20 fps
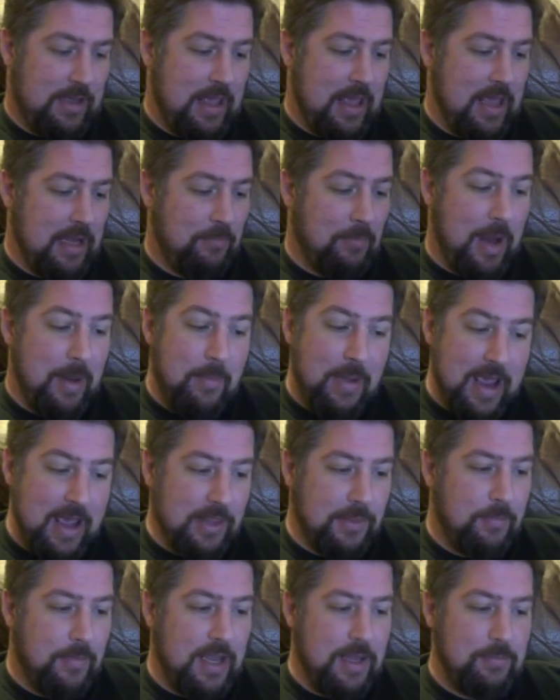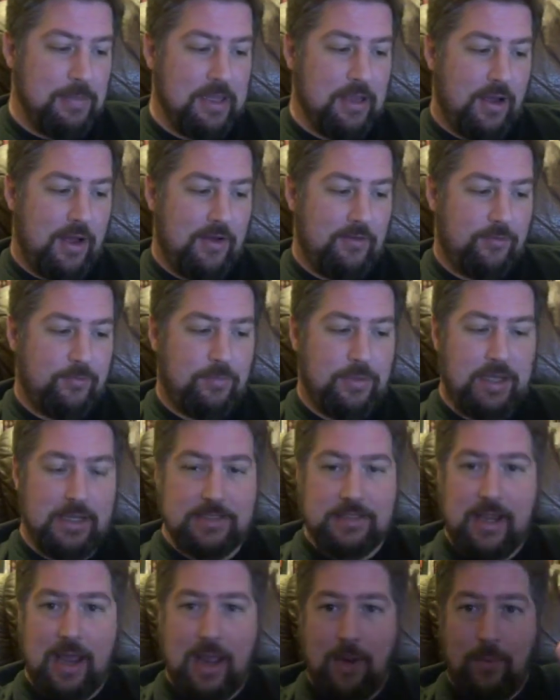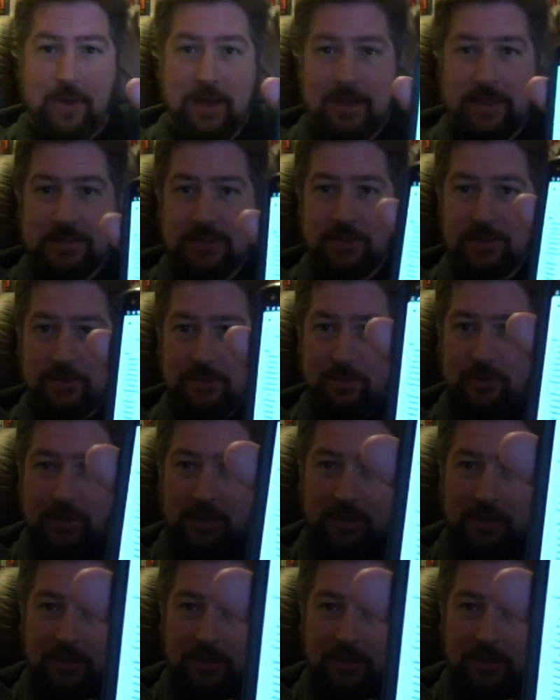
and my math might be off, but I went to